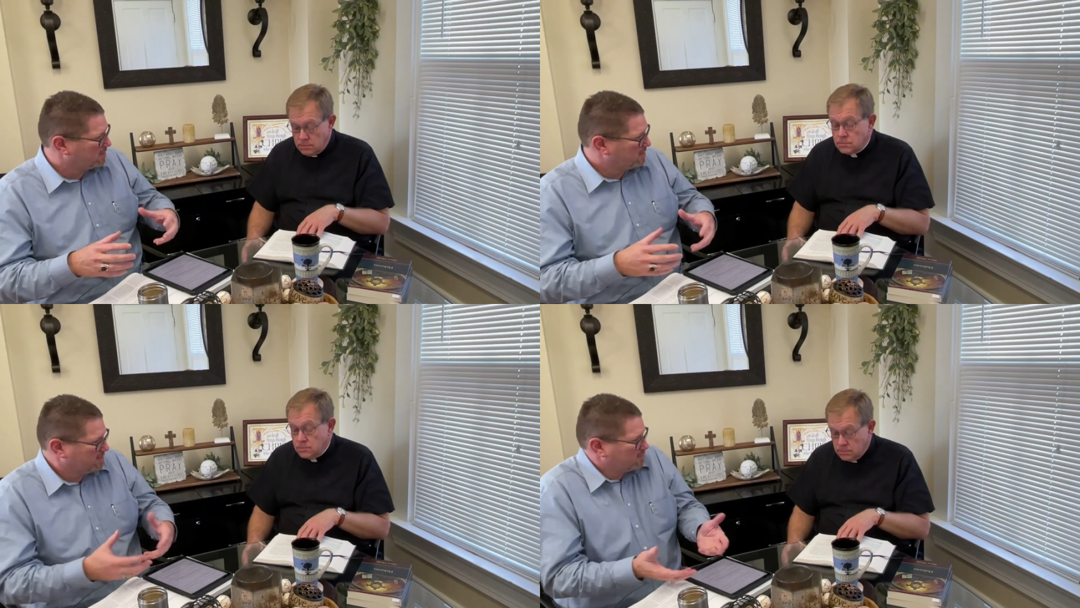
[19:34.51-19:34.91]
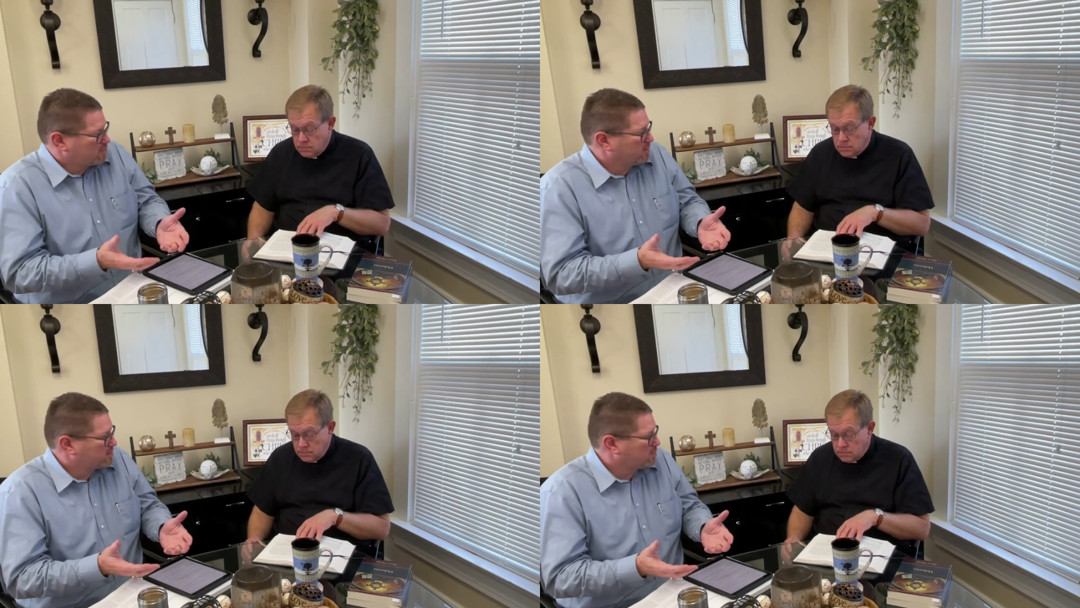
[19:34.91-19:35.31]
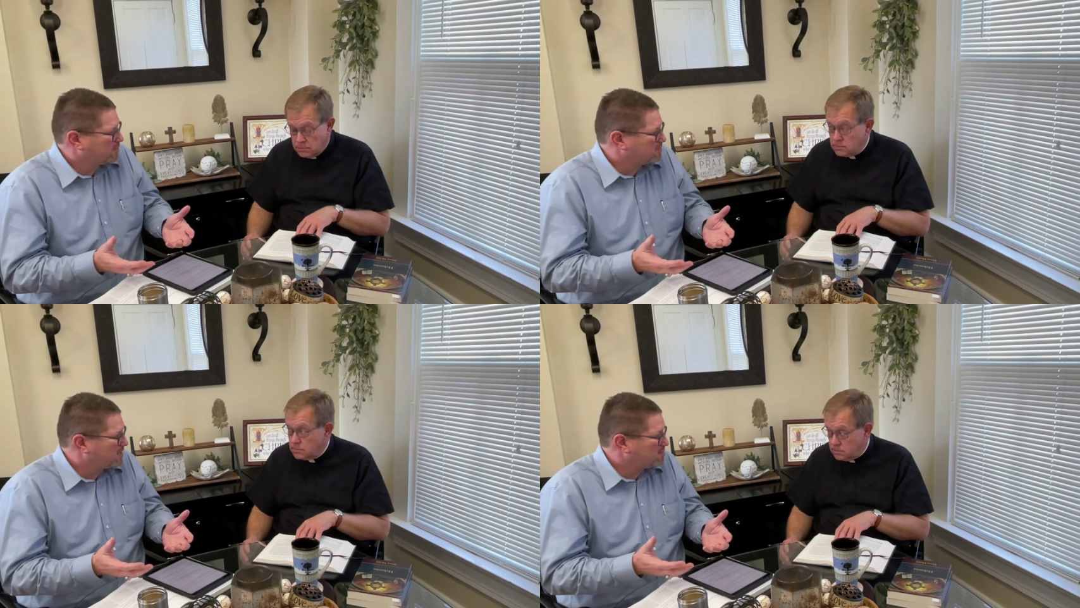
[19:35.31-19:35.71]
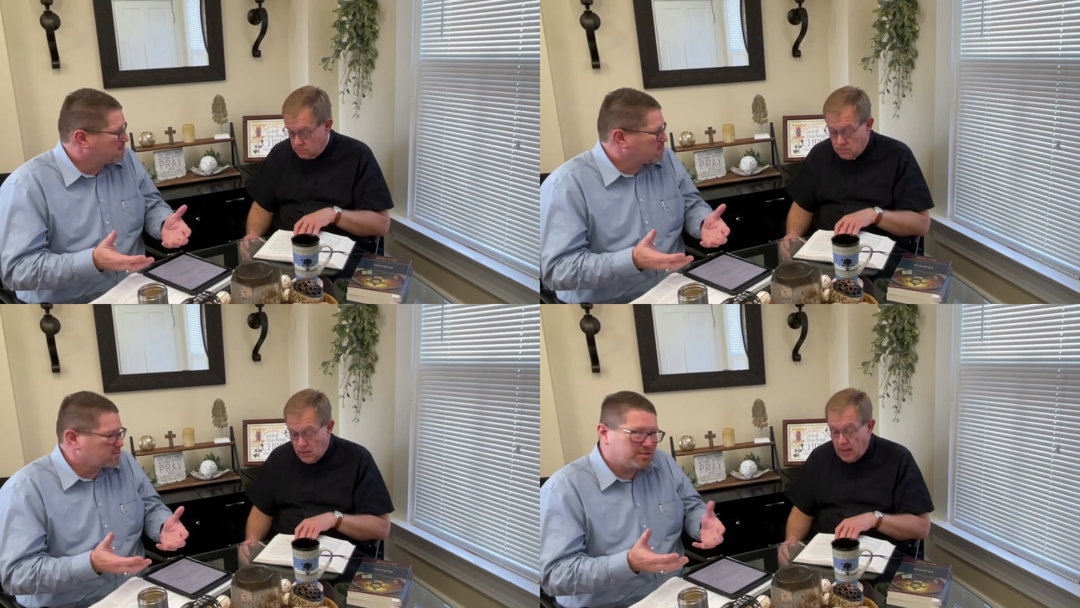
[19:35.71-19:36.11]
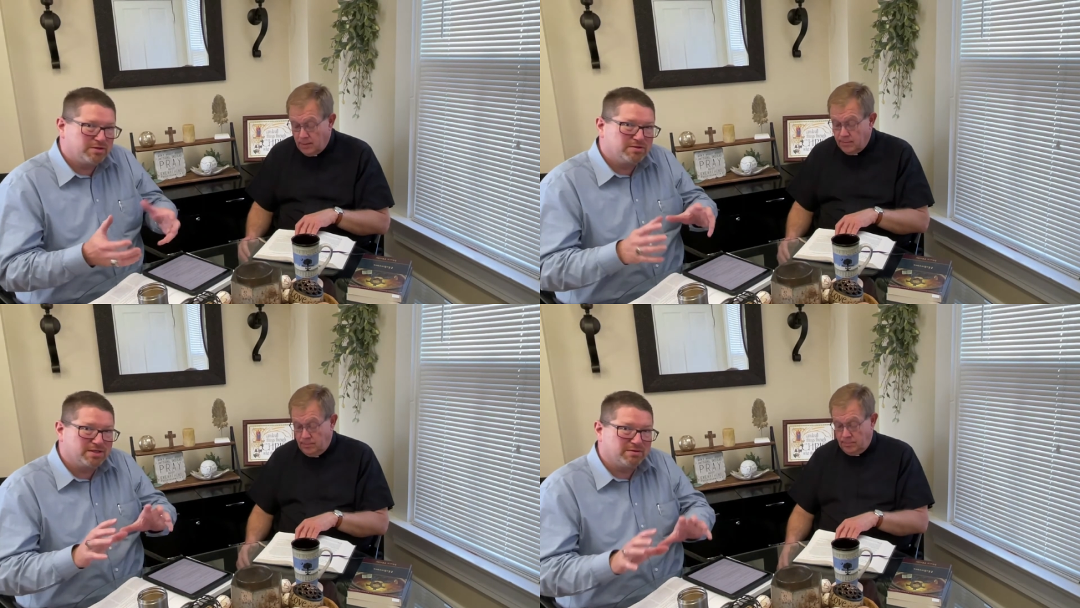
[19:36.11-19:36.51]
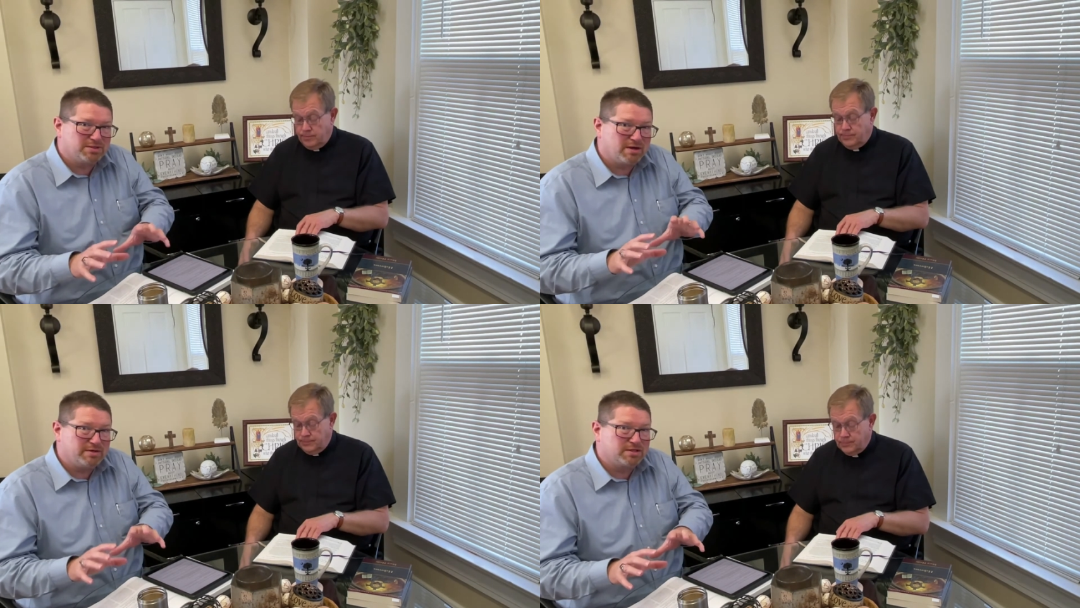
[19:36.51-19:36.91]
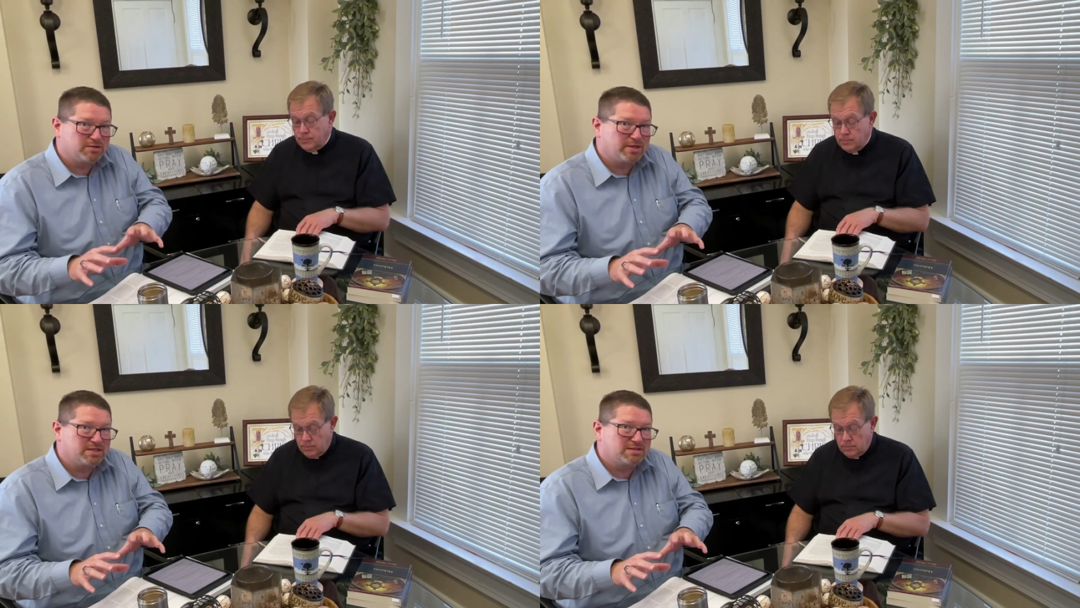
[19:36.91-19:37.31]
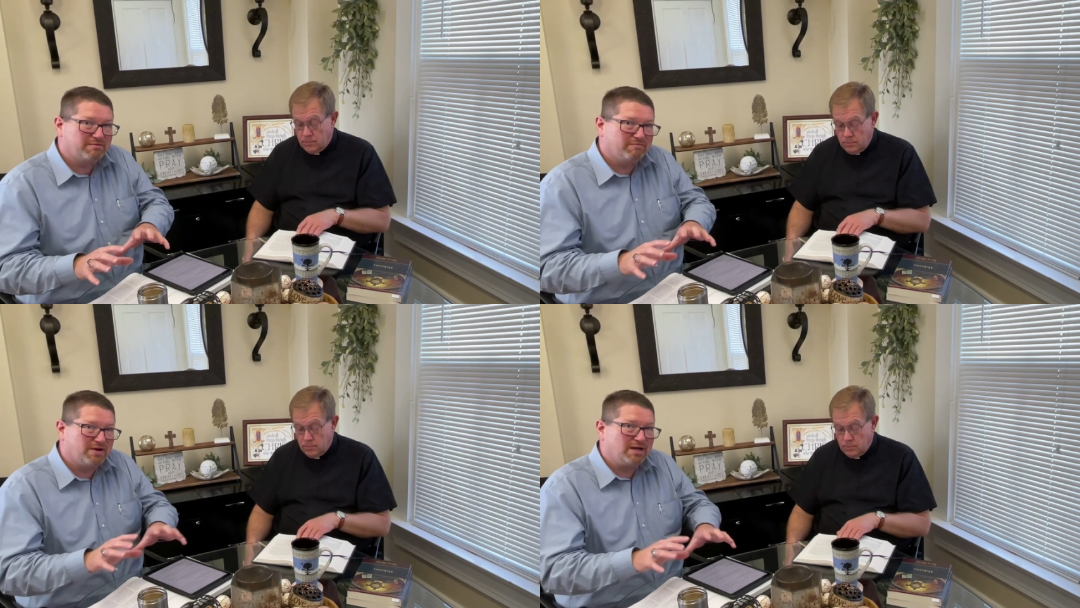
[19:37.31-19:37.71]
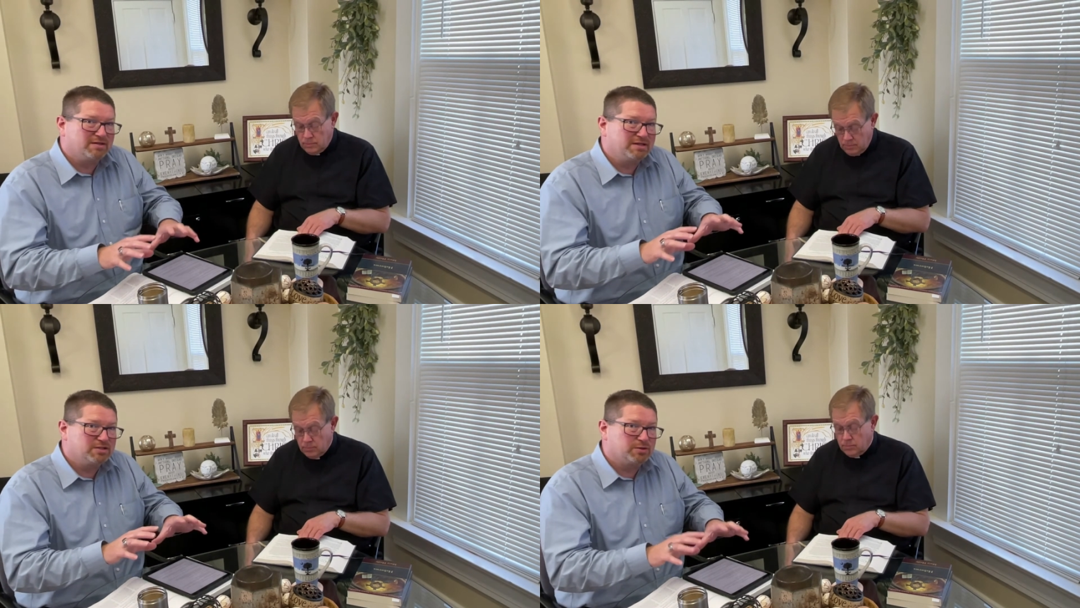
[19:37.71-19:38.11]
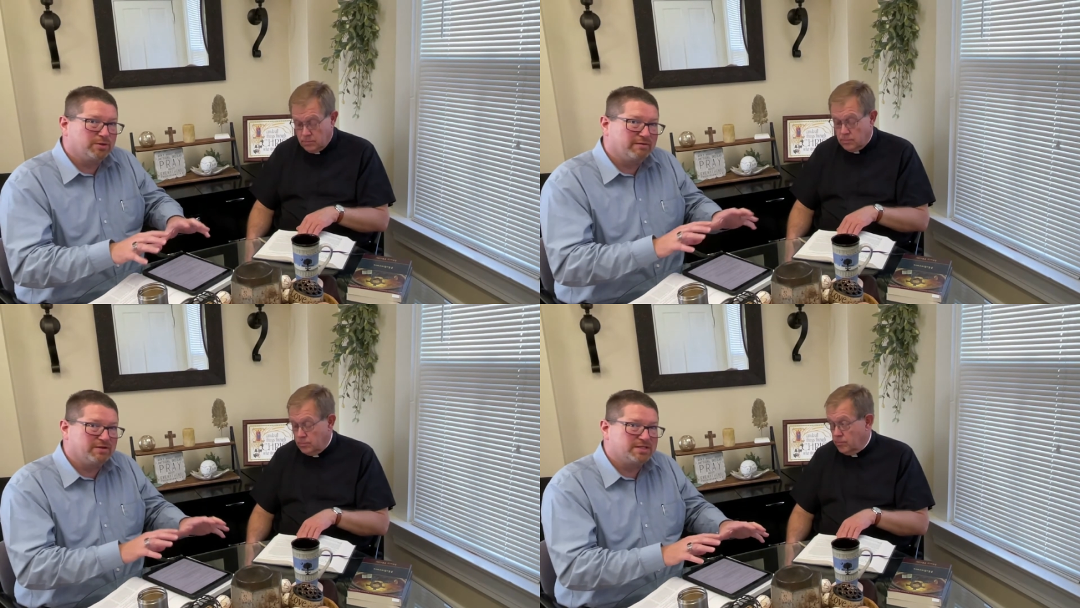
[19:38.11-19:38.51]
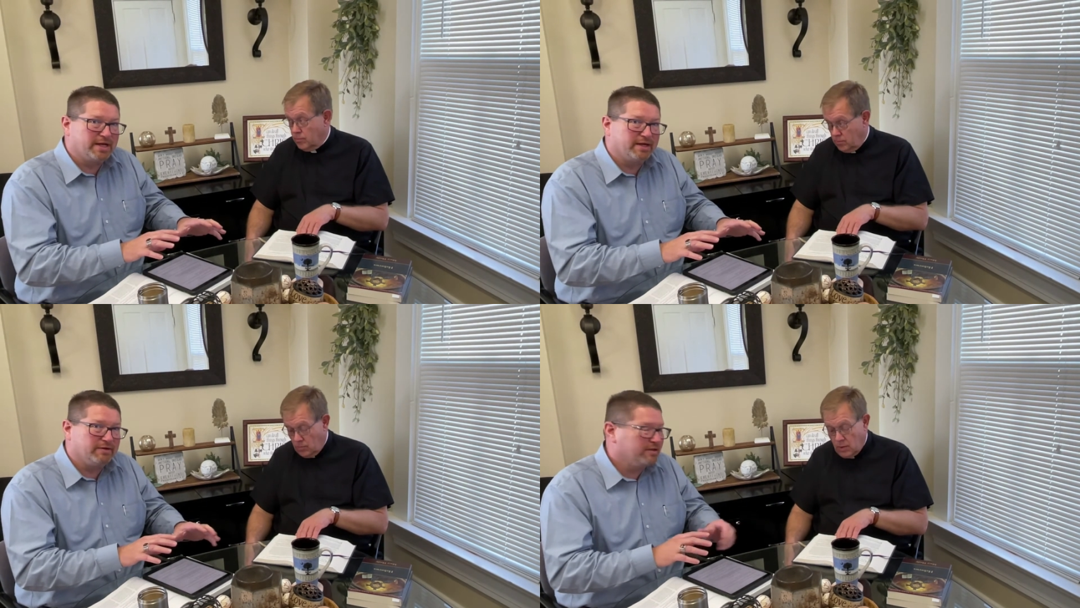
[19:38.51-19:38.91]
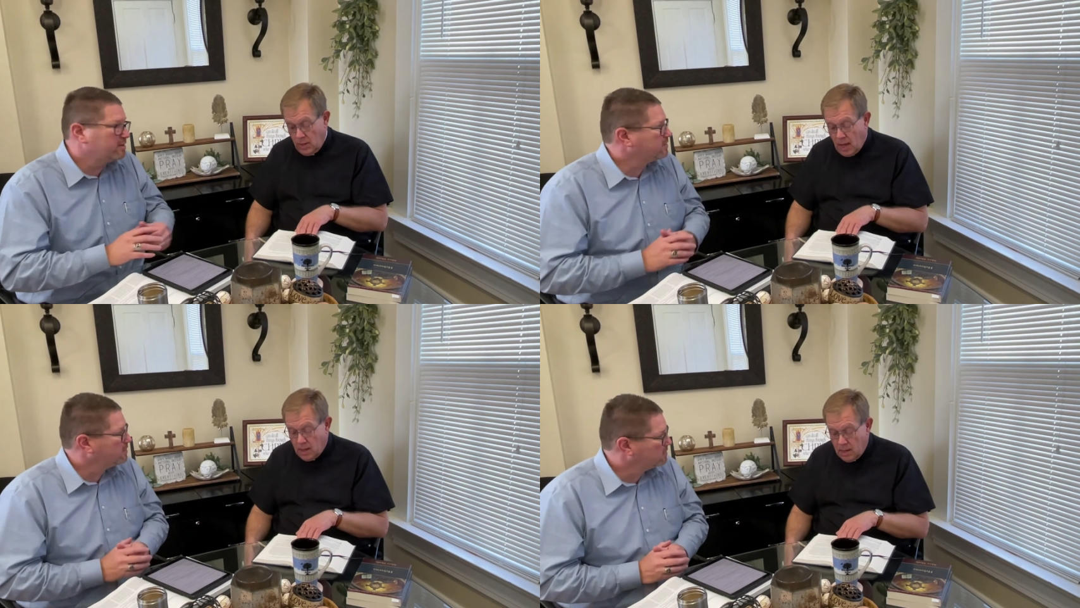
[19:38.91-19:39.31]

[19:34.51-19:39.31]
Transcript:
Speaker 1: mm-hmm. there's only two other times this was yeah. used, and it was always addressed mm-hmm. falling mm-hmm. short of a standard. Yeah.